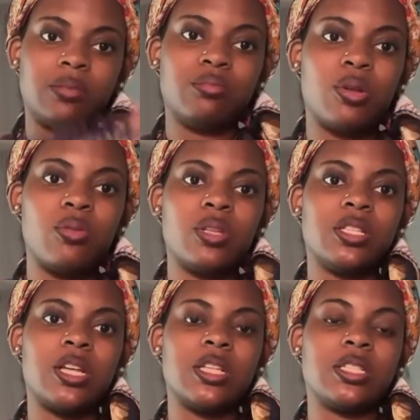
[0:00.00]
The only
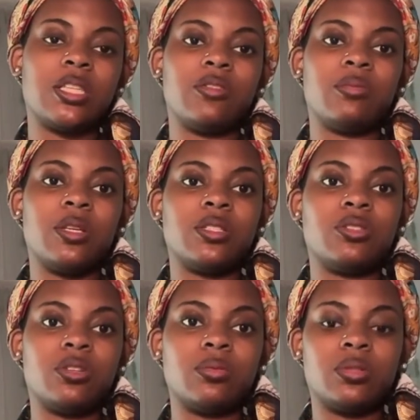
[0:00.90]
challenging thing for me is the
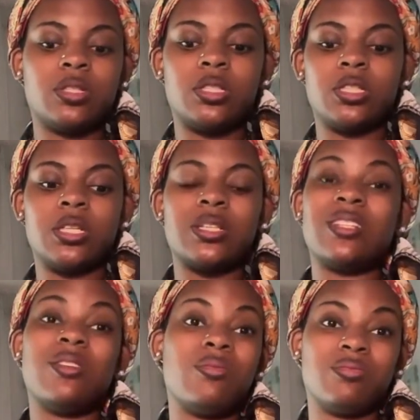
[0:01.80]
treble stitches because I
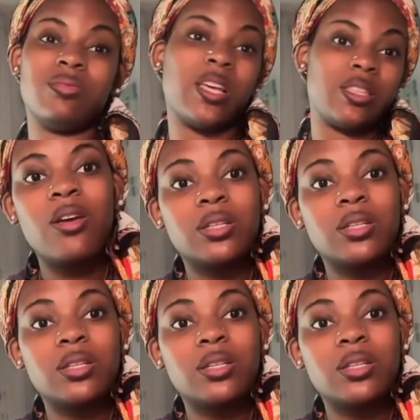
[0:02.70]
don't like them.